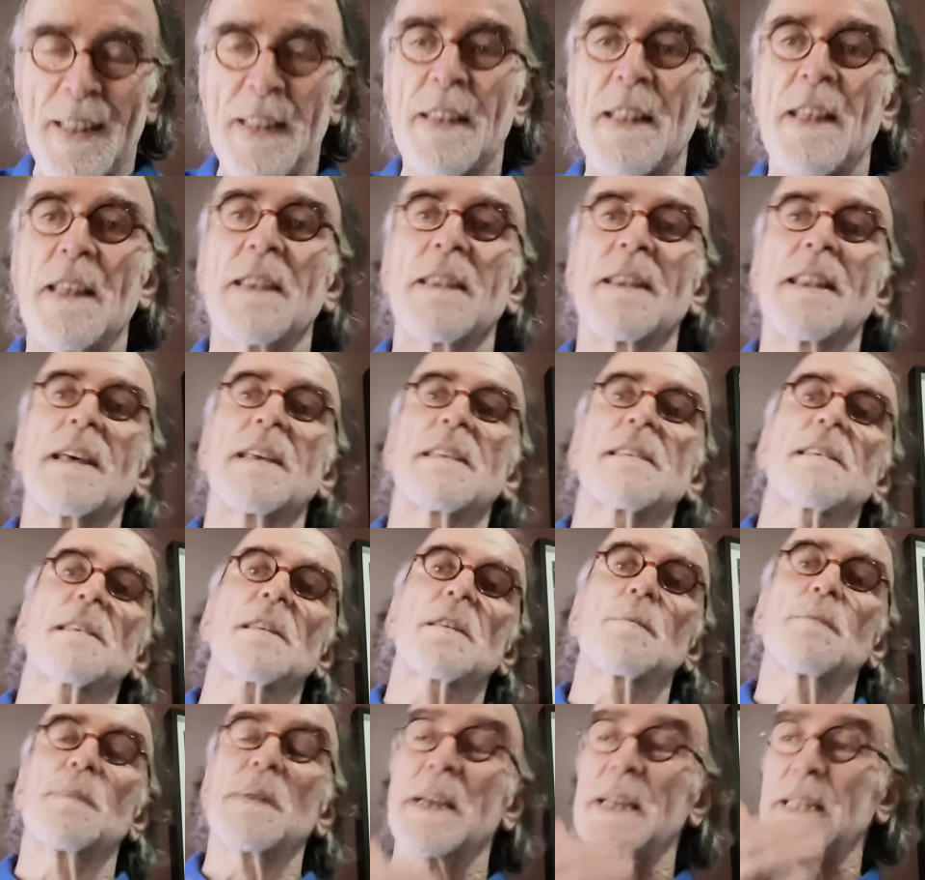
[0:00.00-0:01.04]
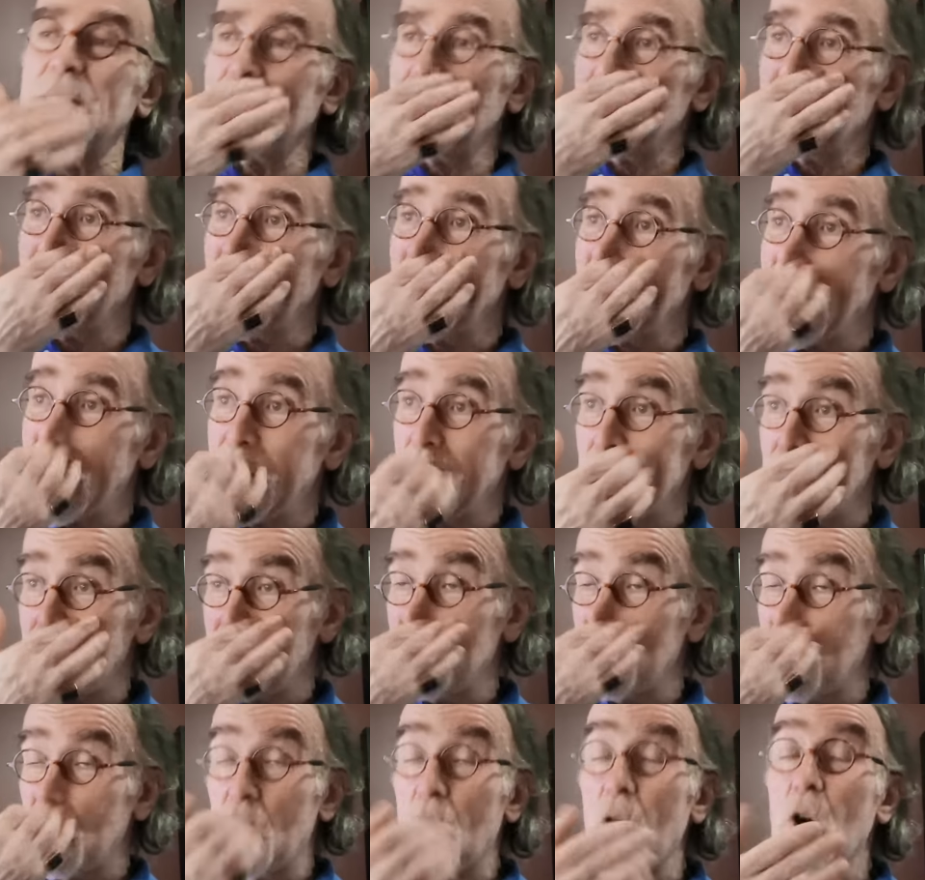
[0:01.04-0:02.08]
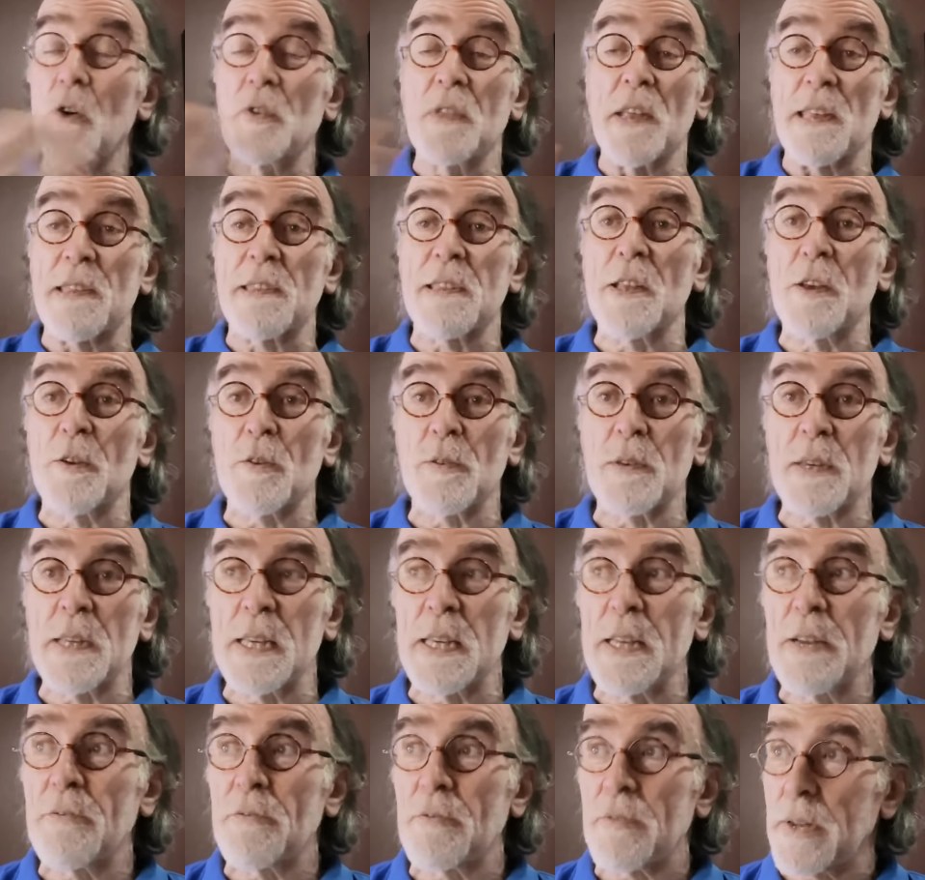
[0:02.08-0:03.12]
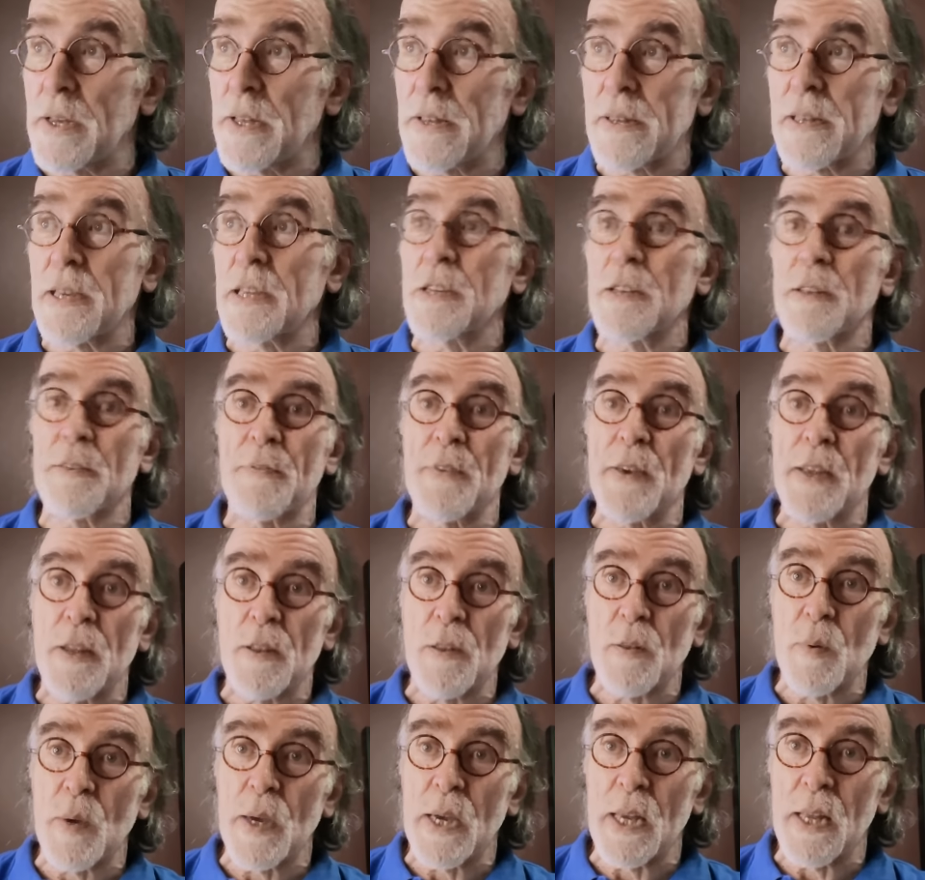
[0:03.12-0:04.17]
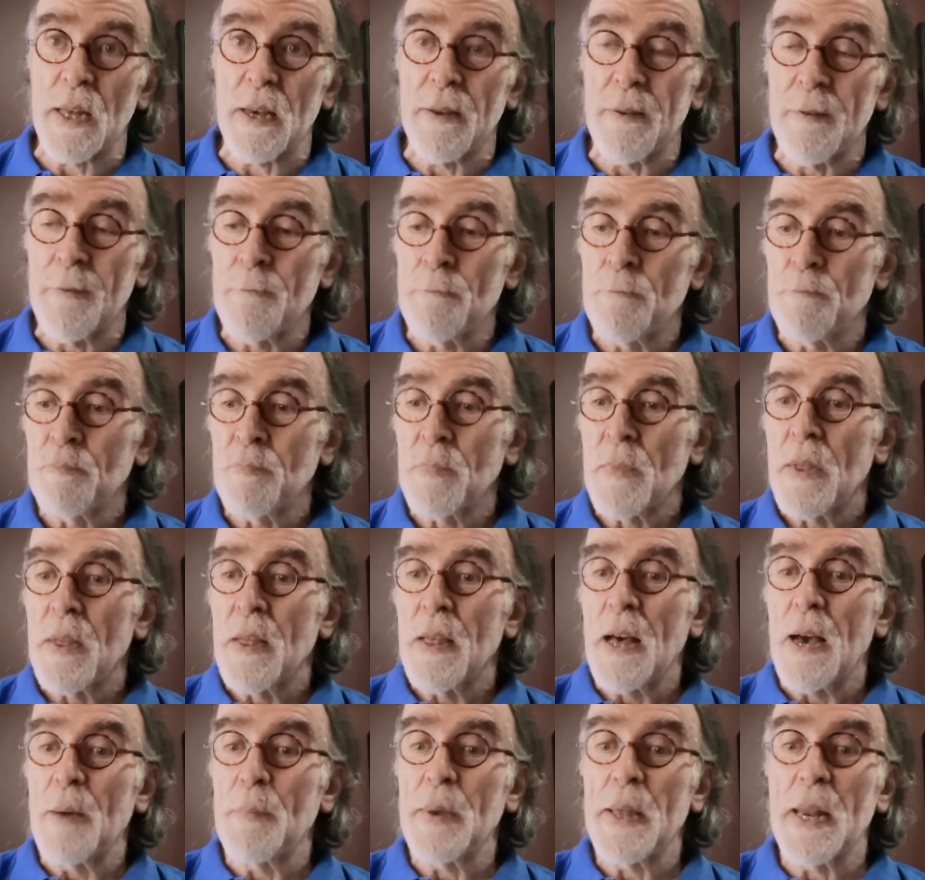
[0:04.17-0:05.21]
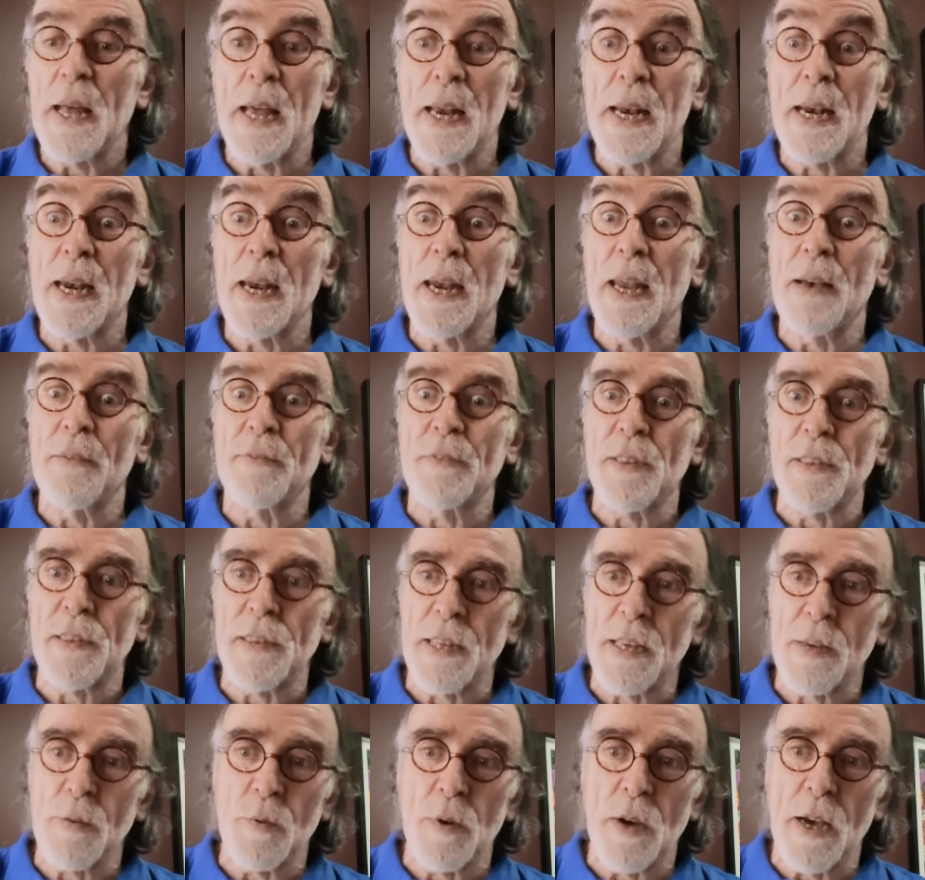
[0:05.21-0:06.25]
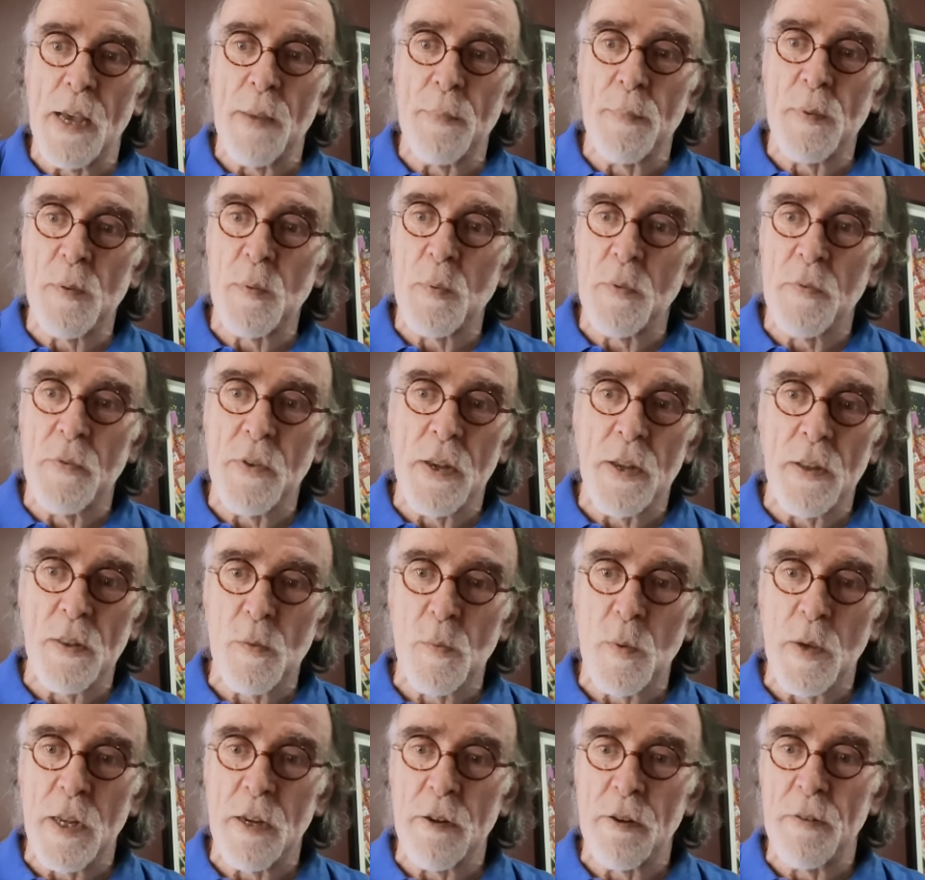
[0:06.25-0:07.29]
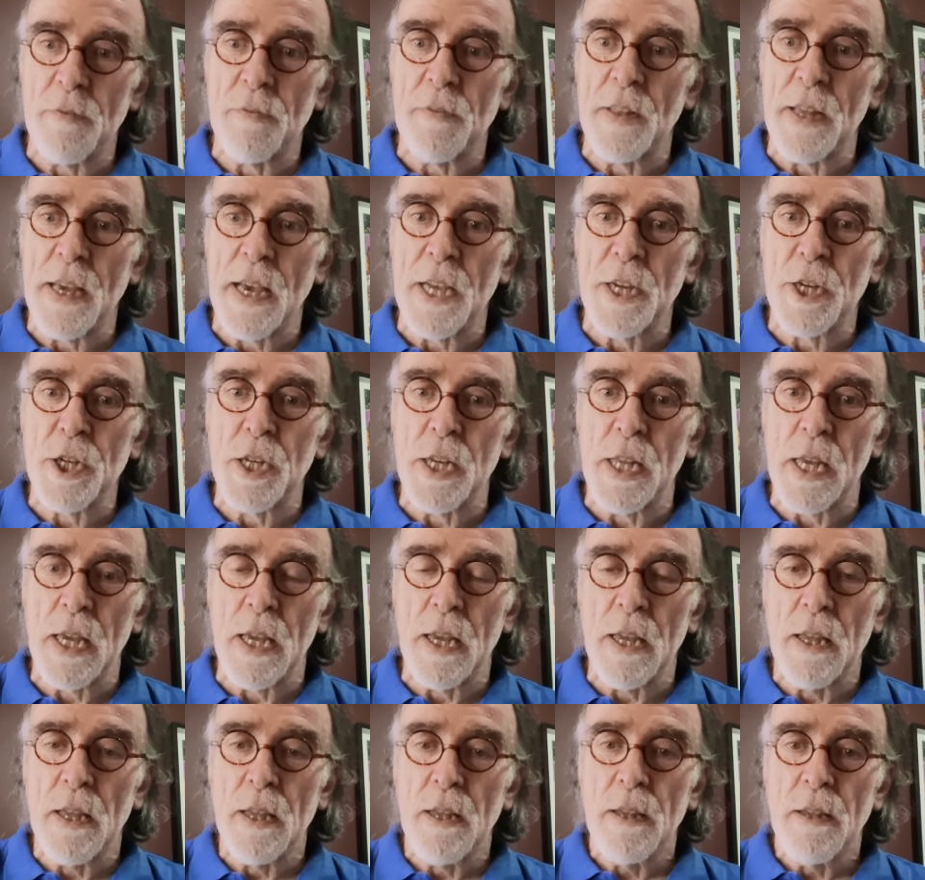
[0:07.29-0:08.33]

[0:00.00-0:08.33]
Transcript: there's a split. I mean, or there's no delivery, such as Venezuela. I mean, I'd love to see what happens with Venezuela if they actually